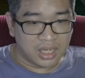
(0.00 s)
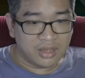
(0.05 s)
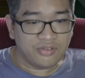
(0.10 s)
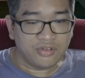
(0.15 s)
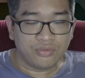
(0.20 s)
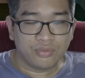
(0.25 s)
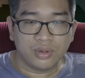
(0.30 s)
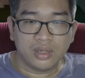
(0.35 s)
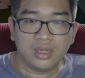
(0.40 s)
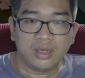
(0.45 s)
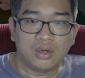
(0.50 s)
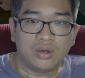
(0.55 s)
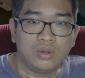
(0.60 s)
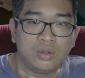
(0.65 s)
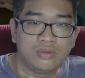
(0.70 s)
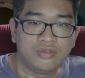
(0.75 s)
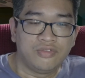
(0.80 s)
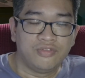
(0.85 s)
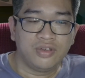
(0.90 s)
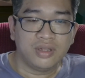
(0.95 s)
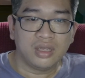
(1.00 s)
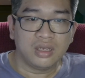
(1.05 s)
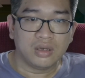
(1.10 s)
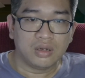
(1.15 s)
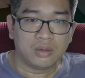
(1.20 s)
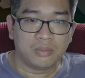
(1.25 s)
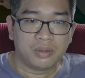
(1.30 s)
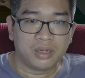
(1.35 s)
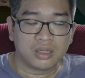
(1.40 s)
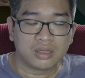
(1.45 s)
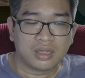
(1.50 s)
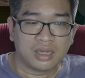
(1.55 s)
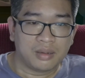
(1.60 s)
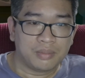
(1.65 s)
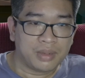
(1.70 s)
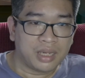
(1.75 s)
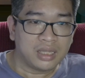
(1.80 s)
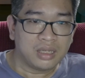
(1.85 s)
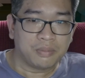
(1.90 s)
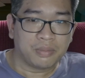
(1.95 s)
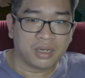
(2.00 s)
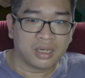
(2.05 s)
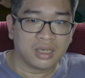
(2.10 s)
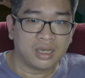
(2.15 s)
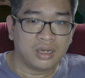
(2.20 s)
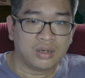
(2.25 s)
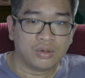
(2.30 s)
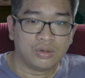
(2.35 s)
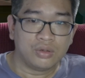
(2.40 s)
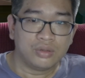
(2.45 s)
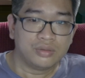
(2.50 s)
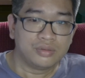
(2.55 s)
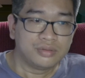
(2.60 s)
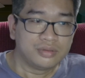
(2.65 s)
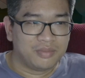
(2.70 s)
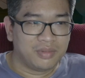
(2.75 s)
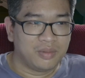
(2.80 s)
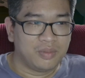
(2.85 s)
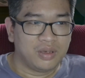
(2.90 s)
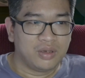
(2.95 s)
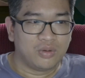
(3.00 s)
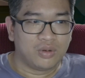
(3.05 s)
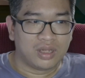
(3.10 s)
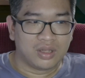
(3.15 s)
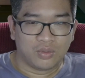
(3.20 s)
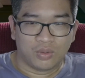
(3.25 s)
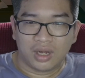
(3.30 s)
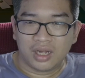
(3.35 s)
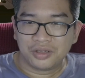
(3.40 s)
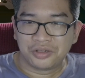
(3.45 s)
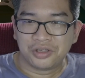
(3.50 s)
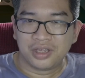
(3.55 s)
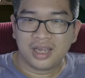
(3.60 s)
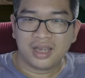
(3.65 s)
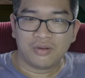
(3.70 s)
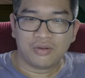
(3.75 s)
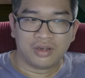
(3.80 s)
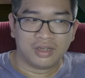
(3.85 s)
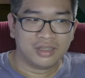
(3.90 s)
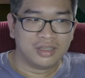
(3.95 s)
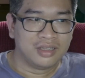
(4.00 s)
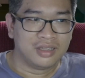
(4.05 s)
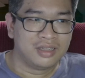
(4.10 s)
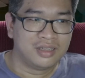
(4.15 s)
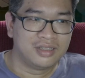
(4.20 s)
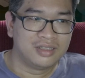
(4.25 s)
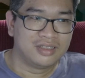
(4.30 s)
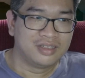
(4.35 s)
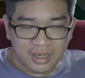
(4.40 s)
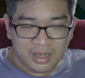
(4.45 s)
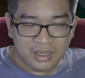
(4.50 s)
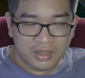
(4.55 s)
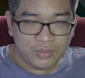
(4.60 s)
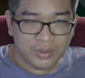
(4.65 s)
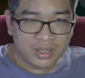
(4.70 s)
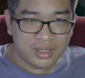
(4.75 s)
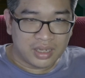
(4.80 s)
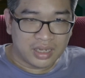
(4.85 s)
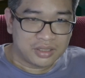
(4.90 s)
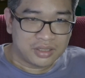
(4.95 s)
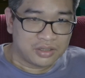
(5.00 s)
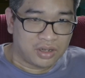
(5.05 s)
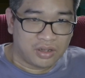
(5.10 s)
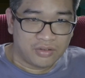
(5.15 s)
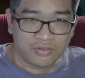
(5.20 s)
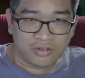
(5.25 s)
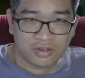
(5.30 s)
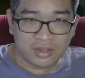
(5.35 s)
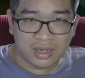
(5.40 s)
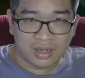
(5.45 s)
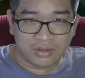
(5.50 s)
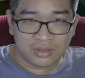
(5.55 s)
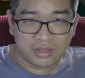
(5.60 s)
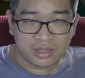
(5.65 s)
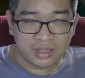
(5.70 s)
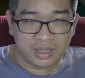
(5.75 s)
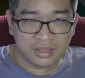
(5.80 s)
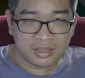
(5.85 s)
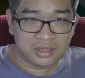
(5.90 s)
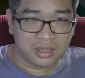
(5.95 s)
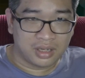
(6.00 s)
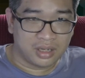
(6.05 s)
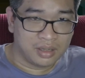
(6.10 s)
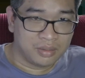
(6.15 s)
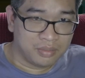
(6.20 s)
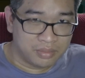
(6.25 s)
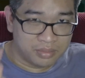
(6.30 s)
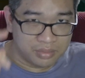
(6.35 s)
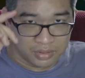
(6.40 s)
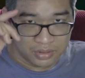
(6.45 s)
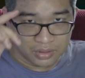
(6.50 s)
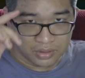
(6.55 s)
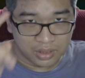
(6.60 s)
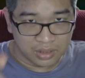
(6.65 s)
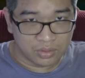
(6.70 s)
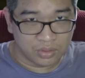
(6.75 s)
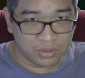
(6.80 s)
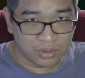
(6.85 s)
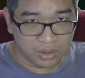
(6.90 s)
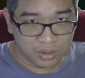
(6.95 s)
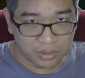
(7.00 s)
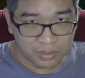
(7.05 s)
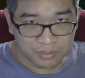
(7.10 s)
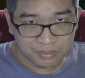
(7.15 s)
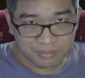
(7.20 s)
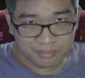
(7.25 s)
I have a really old video about Manny Pacquiao. Maybe you want to watch that one. Anyway, that is all for now. Till next time, stay Tor.